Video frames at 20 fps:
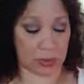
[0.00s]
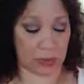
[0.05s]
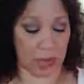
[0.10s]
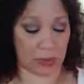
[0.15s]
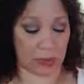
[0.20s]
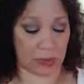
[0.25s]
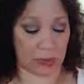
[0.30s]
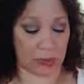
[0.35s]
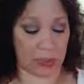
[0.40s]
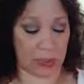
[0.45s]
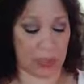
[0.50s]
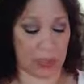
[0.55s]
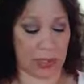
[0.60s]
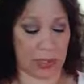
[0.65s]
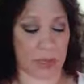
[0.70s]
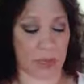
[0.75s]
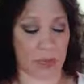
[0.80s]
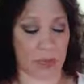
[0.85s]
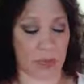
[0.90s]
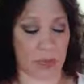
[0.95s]
not really
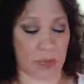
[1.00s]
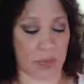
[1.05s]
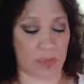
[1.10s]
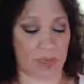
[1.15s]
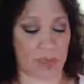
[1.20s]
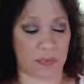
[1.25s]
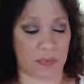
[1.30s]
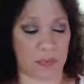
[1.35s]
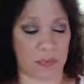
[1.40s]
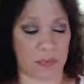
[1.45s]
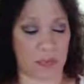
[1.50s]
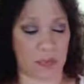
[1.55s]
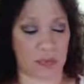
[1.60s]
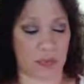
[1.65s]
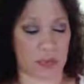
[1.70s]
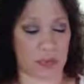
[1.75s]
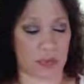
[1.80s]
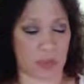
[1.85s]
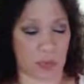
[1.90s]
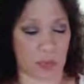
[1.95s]
that important for me to
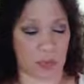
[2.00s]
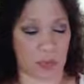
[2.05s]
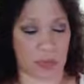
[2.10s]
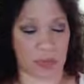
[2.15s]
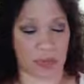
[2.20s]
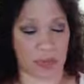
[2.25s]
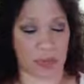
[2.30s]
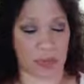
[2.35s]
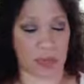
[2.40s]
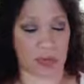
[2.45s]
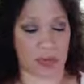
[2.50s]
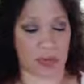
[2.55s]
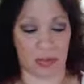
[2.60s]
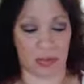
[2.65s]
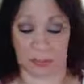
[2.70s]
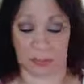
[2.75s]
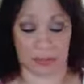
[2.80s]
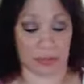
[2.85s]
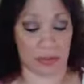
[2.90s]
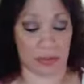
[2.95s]
show you my website because you
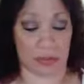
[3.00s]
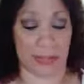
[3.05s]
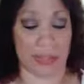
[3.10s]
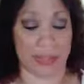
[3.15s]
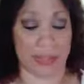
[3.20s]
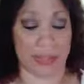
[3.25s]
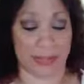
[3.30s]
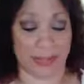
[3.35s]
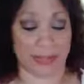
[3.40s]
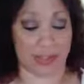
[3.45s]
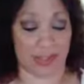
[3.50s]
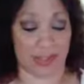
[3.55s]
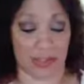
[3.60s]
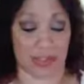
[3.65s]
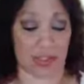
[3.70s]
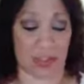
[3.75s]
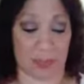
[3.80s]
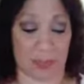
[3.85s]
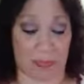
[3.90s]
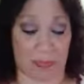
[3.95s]
can very easily
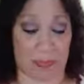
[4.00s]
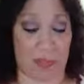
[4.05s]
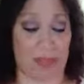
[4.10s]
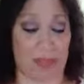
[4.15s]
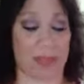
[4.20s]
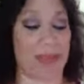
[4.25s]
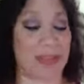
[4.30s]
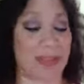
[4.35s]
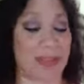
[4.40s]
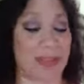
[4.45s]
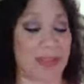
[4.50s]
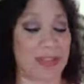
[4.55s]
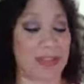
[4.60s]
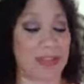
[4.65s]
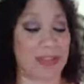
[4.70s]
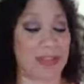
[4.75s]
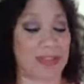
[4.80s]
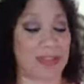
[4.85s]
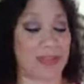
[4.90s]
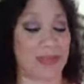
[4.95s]
just type in
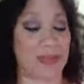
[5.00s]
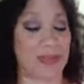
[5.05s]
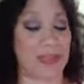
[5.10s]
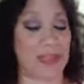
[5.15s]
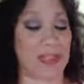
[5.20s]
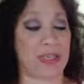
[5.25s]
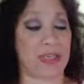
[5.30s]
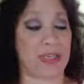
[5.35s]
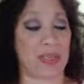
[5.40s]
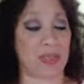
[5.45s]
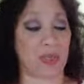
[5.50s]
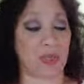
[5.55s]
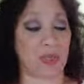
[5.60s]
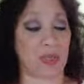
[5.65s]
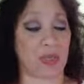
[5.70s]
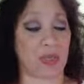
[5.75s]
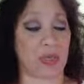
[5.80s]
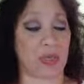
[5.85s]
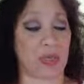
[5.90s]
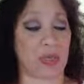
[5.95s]

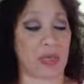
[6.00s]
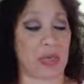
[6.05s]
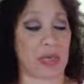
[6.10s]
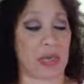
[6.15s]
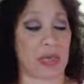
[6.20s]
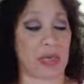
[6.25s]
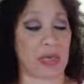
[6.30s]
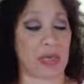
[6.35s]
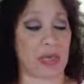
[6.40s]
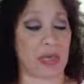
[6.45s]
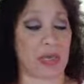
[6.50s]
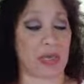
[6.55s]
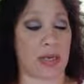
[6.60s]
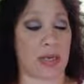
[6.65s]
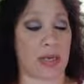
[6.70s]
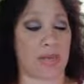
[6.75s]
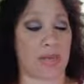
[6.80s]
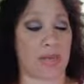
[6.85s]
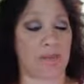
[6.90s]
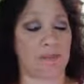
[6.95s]

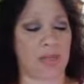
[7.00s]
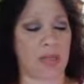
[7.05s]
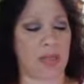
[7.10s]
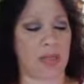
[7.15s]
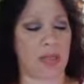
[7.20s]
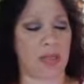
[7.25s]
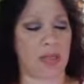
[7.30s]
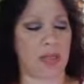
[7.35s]
susie-woo.com.